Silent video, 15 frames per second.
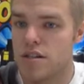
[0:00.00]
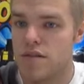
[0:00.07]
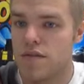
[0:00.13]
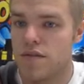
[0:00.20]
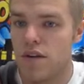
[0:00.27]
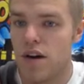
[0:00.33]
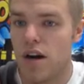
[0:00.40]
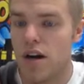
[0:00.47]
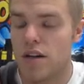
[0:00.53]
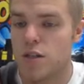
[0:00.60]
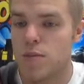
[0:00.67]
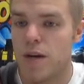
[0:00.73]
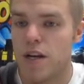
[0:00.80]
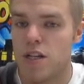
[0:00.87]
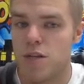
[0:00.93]
for our
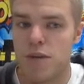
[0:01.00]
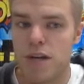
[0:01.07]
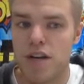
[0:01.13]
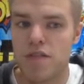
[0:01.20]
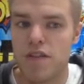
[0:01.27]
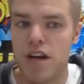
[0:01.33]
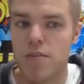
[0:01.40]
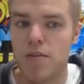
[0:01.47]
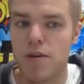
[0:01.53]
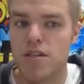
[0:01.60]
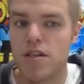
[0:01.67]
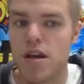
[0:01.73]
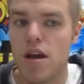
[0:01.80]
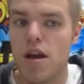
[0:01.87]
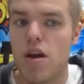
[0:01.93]
Spanish-speaking families.
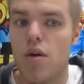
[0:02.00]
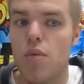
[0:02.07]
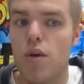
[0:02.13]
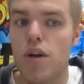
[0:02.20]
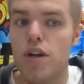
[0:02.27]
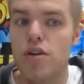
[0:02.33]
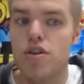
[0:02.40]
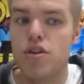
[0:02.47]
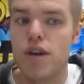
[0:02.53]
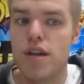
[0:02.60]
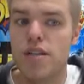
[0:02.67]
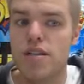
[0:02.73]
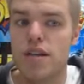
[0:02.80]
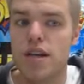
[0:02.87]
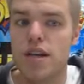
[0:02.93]
When you
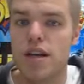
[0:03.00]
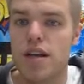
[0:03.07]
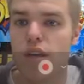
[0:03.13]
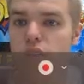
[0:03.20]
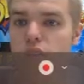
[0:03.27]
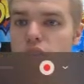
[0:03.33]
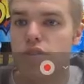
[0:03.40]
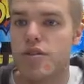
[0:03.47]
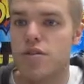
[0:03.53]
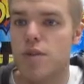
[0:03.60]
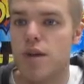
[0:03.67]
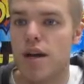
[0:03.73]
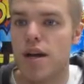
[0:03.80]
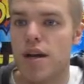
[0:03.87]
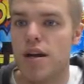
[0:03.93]
translate it, I'll just use
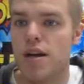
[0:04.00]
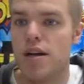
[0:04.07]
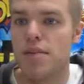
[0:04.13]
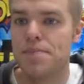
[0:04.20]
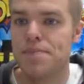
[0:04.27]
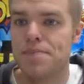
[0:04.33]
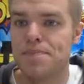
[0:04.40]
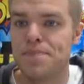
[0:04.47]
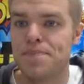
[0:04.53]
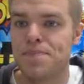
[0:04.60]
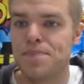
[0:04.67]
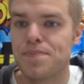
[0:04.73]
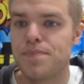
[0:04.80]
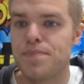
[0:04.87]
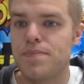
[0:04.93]
my
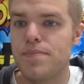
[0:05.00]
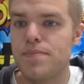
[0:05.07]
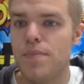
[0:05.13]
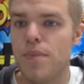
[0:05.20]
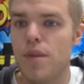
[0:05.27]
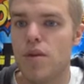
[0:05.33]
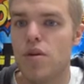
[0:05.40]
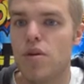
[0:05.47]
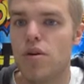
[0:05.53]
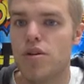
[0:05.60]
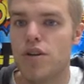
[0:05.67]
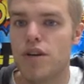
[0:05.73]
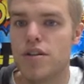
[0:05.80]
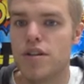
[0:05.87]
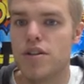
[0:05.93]
Google Translate